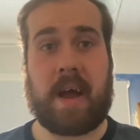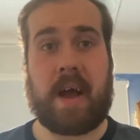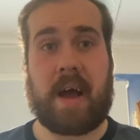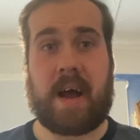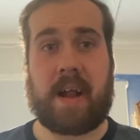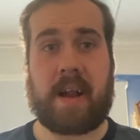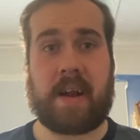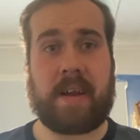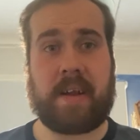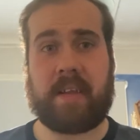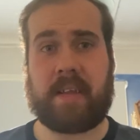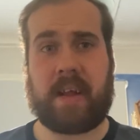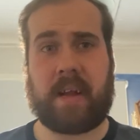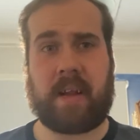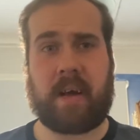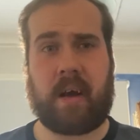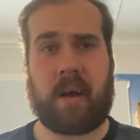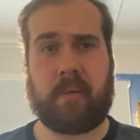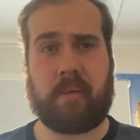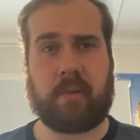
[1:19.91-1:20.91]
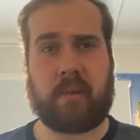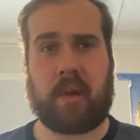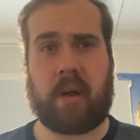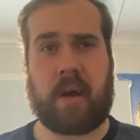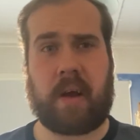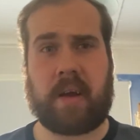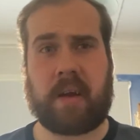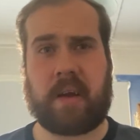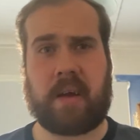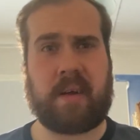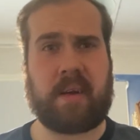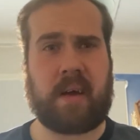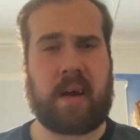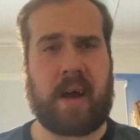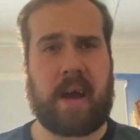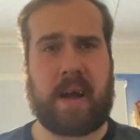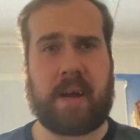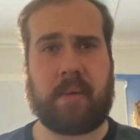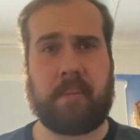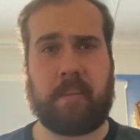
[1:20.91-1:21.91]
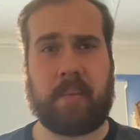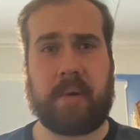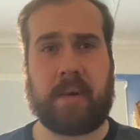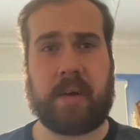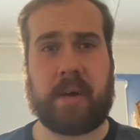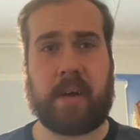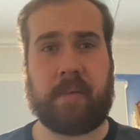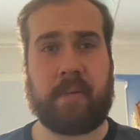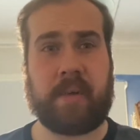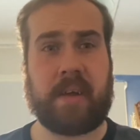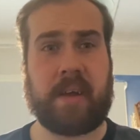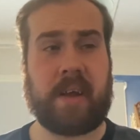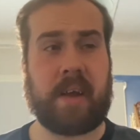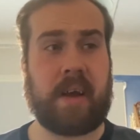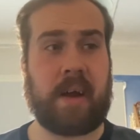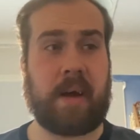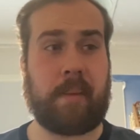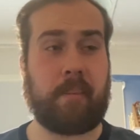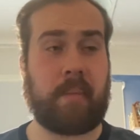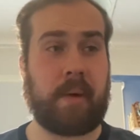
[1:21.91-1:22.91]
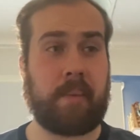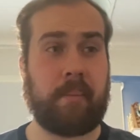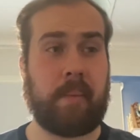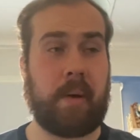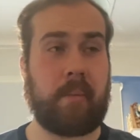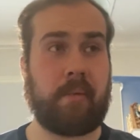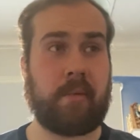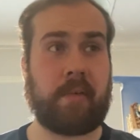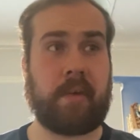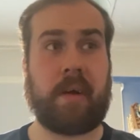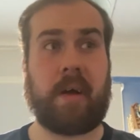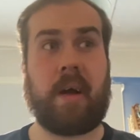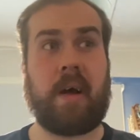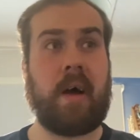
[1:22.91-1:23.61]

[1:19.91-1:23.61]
And then he said I was lying and I hadn't been coming, and my mum was like,